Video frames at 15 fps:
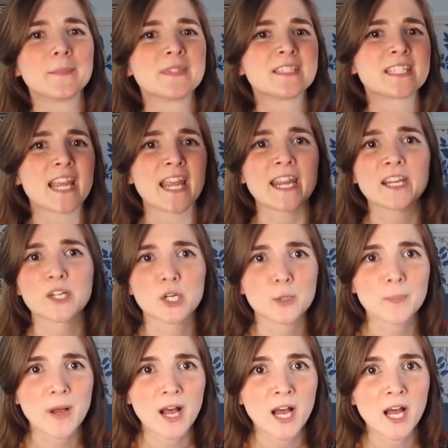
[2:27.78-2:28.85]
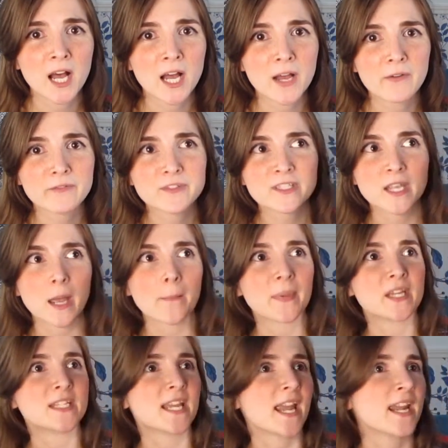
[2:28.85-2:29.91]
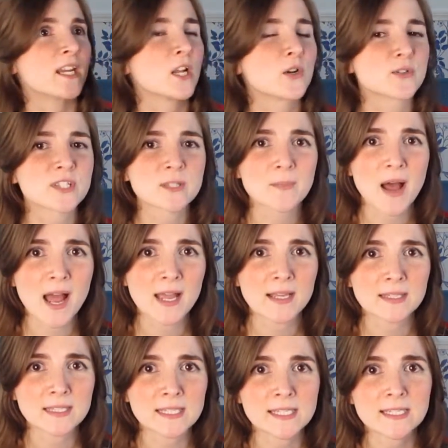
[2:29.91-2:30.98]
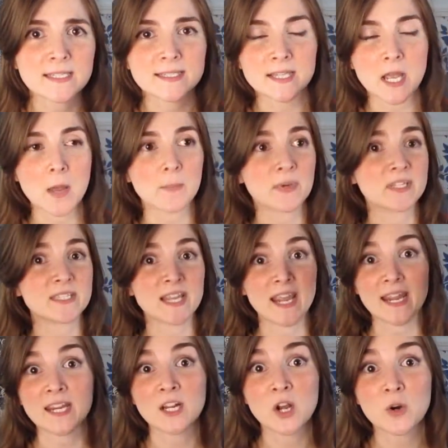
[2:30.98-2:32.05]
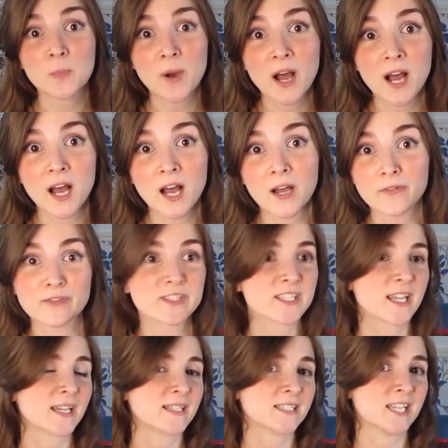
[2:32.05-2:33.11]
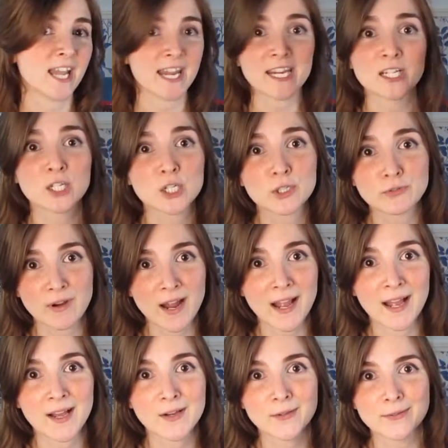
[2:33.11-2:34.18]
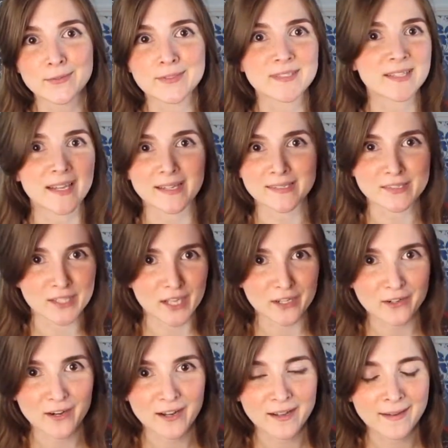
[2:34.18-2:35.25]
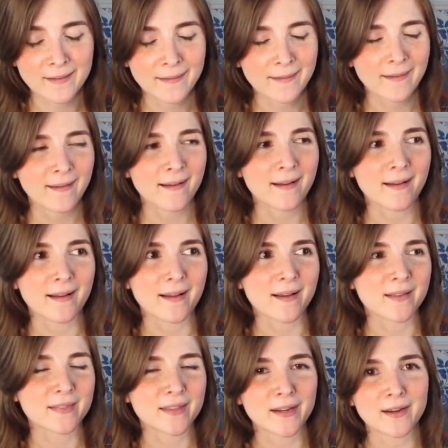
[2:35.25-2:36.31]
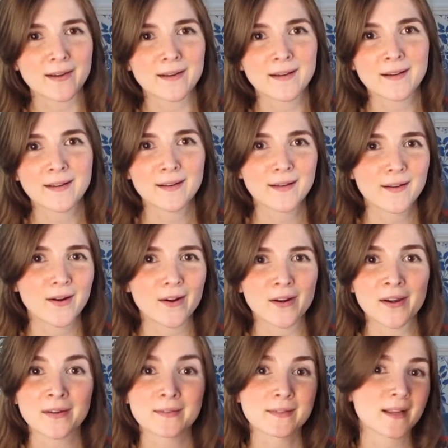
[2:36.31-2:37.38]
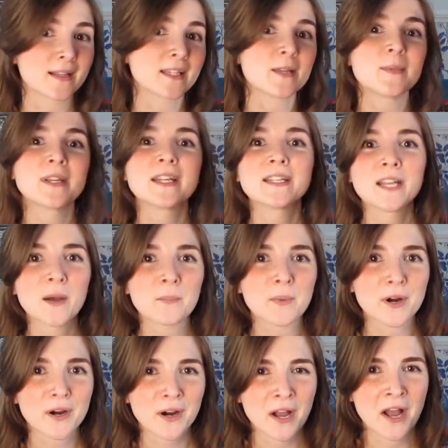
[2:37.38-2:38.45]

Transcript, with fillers: tater puffs, potato smileys, potato puffs, tater rounds, etc. Uh, there are a limited number